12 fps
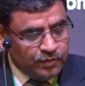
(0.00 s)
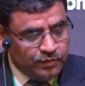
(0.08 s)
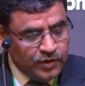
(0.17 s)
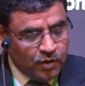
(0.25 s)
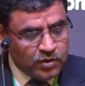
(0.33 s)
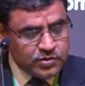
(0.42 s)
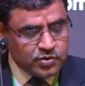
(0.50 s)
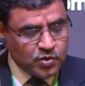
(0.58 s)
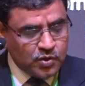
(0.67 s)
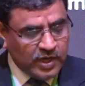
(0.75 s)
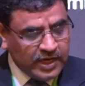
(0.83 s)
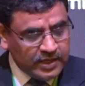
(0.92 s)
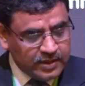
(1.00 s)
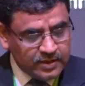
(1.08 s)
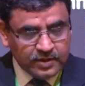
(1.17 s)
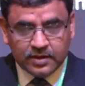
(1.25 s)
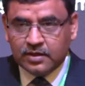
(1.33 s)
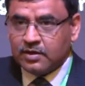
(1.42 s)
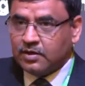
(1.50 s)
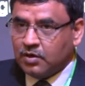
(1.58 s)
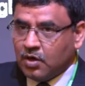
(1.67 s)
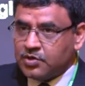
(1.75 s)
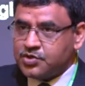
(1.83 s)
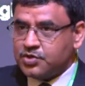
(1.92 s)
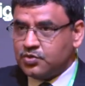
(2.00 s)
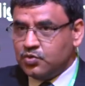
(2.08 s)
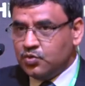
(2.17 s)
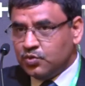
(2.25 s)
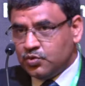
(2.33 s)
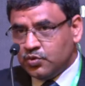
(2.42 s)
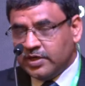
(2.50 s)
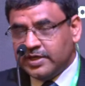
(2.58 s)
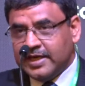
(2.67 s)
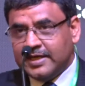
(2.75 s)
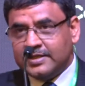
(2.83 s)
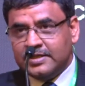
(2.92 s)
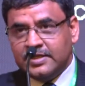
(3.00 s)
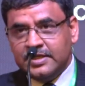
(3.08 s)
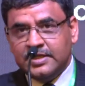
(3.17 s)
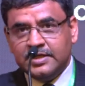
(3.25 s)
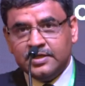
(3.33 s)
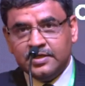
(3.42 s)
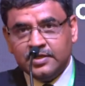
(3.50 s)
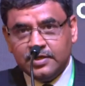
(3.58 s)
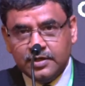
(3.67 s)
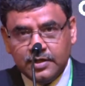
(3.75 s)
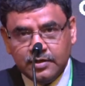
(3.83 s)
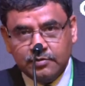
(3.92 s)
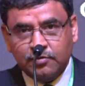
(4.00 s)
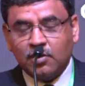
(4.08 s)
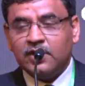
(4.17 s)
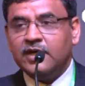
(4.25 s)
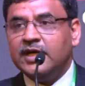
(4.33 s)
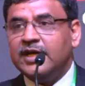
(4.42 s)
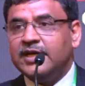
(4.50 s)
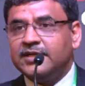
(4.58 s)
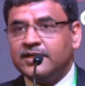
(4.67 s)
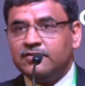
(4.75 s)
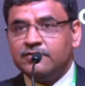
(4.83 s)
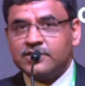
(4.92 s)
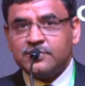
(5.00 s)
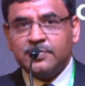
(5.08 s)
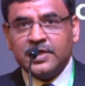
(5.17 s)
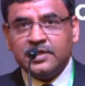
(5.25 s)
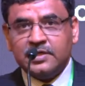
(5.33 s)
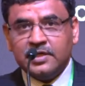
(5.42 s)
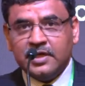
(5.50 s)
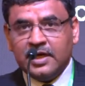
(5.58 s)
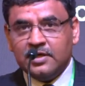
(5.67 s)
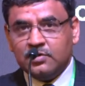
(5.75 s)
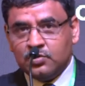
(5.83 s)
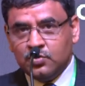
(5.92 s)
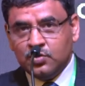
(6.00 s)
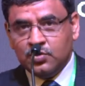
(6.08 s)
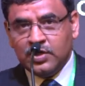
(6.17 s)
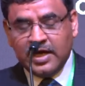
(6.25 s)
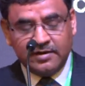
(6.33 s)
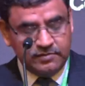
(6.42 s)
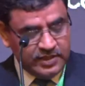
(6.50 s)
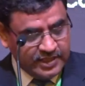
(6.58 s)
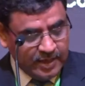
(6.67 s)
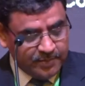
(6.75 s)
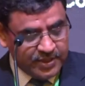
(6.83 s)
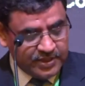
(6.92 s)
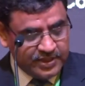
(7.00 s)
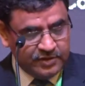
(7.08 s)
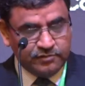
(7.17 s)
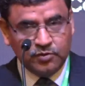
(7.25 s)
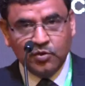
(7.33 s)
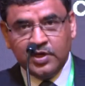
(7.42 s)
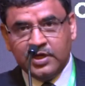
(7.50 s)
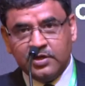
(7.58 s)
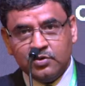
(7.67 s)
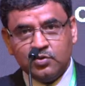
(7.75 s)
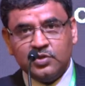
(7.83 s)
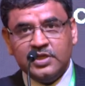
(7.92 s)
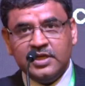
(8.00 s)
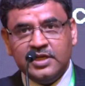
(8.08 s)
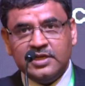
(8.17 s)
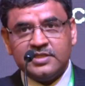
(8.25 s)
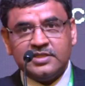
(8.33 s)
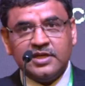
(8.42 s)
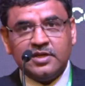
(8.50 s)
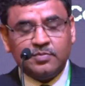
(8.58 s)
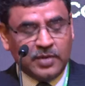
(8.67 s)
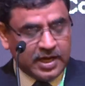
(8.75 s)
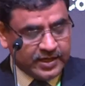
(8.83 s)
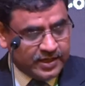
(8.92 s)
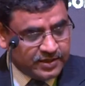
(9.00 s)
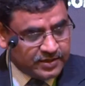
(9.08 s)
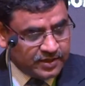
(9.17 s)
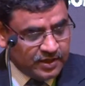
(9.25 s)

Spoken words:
We also had launched to attract the foreign direct investment and to have the capital flowing into the real estate market.